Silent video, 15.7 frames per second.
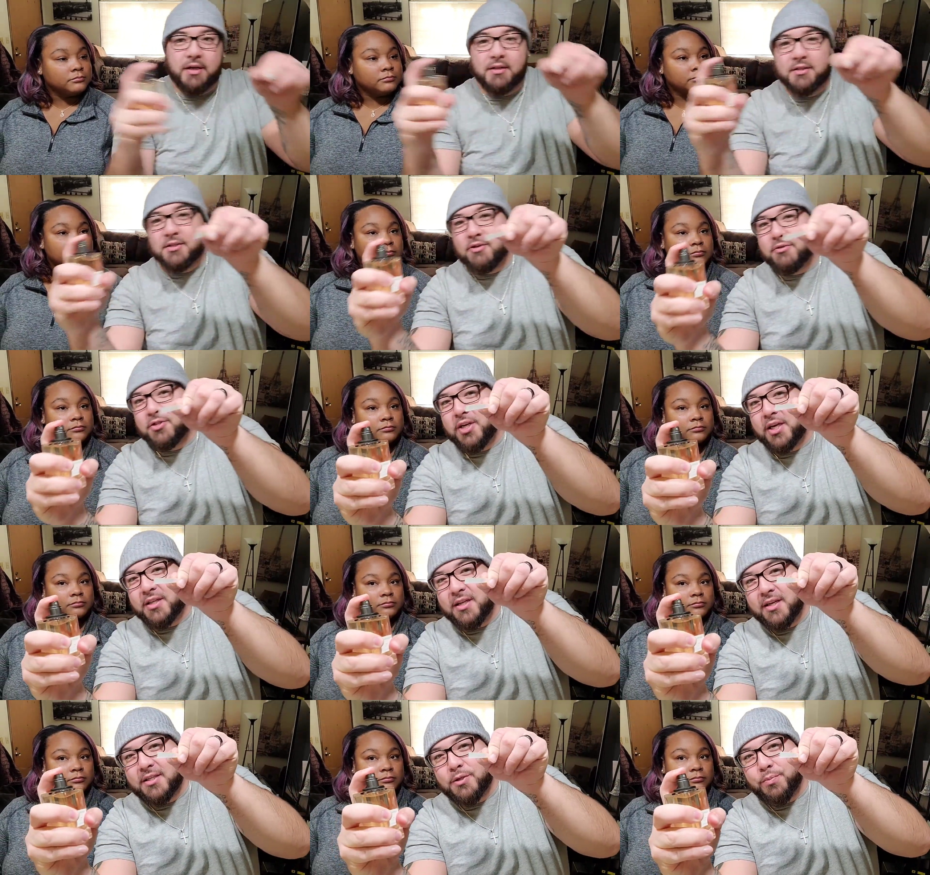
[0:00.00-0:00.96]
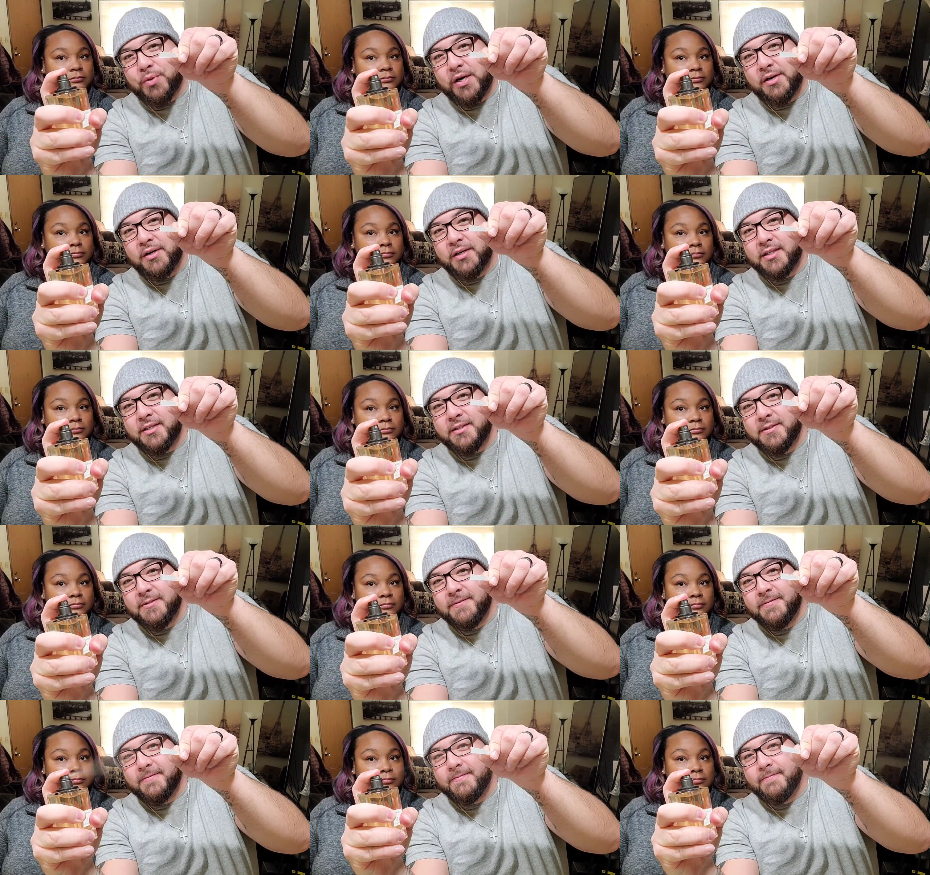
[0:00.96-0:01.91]
Speaker 1: Let's go check that sprayer again.
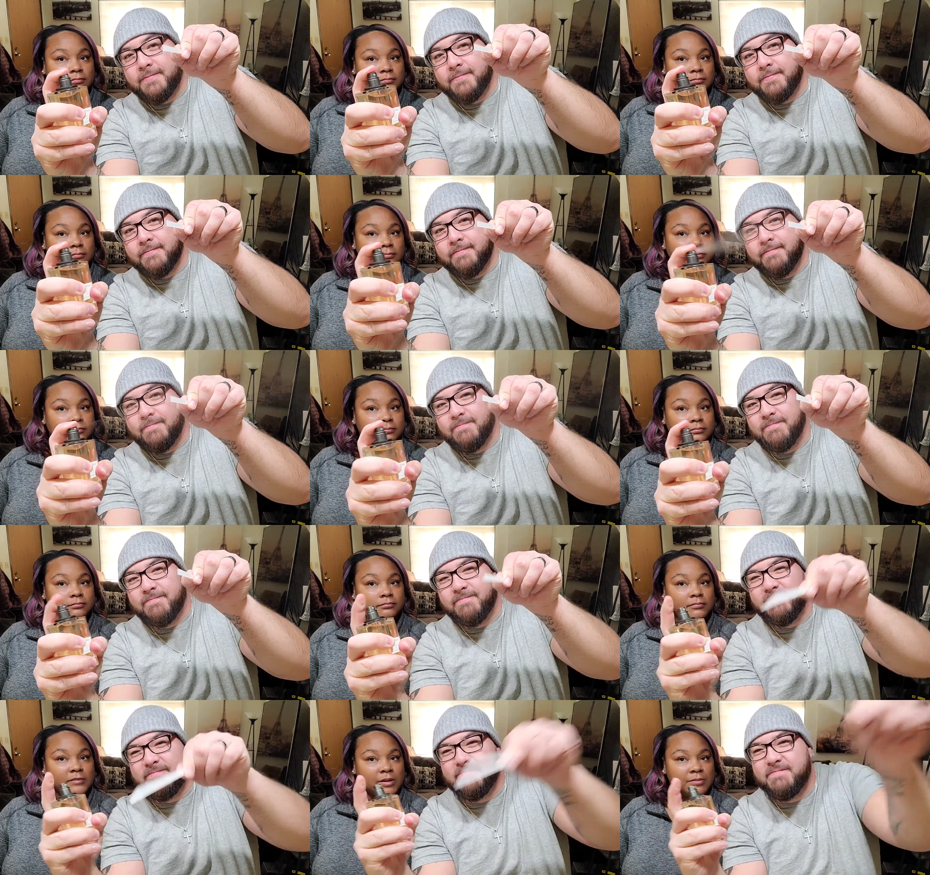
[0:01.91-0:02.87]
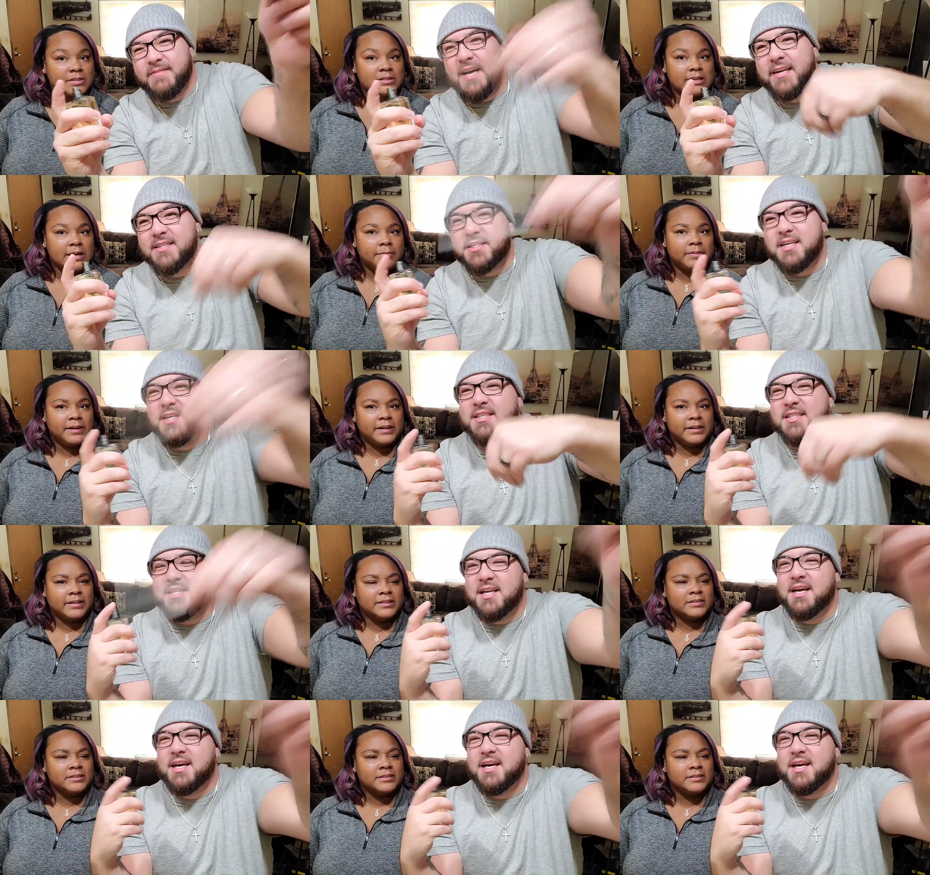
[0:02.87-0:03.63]
Mm, not, not, as good bad. as